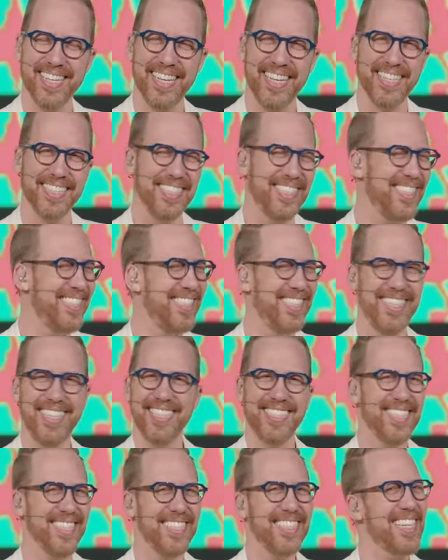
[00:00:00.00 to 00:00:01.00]
In
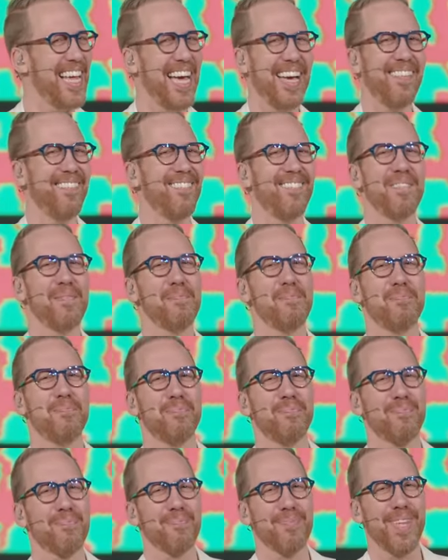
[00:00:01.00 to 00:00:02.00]
Jesus' name,
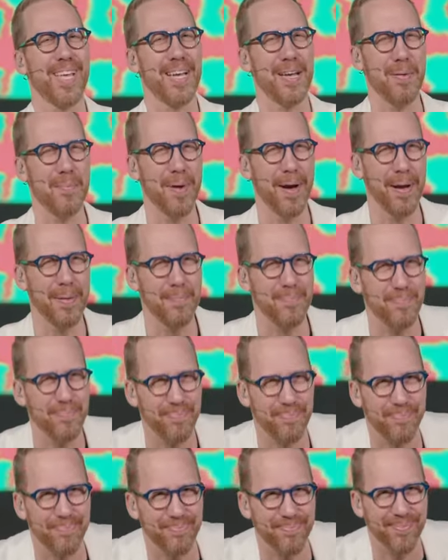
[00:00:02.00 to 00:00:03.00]

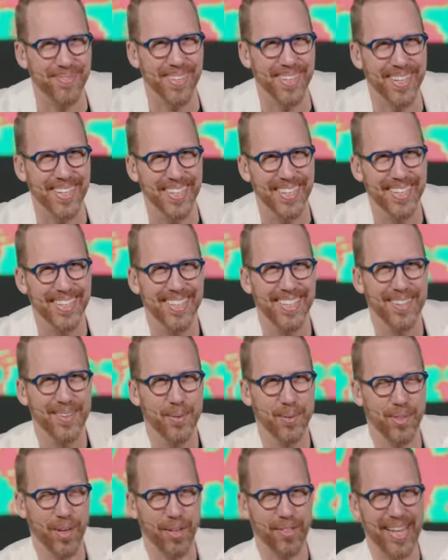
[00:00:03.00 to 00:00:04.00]
amen.
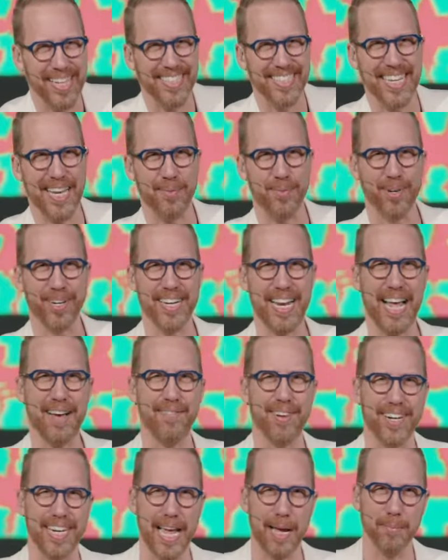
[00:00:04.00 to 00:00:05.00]
With all that said, we're going to
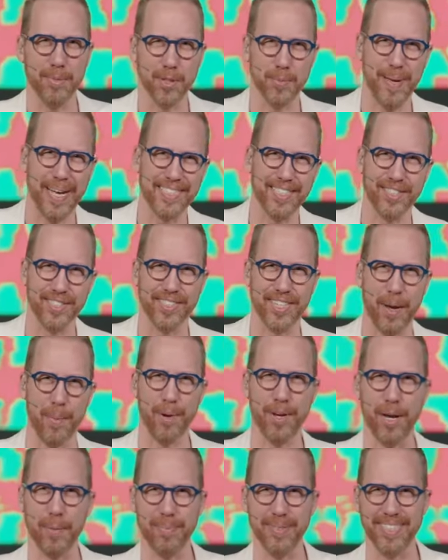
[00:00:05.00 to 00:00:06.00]
have our campus pastors come
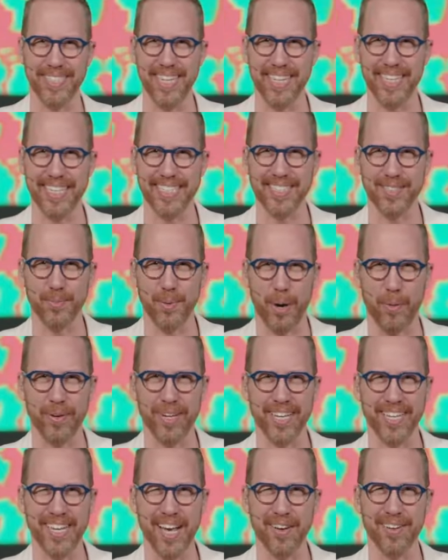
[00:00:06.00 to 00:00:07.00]
on up and tell us where we're
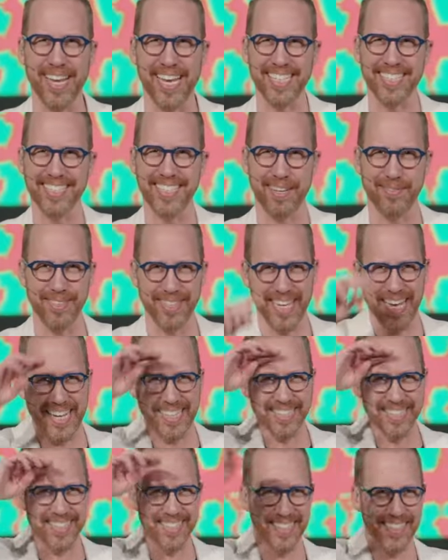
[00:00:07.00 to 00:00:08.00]
going to go next. Love you
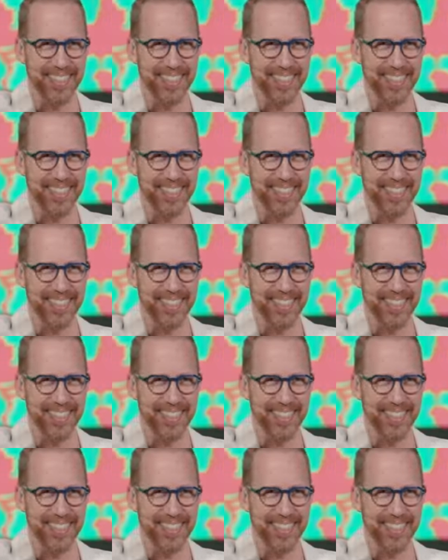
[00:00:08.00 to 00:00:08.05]
guys.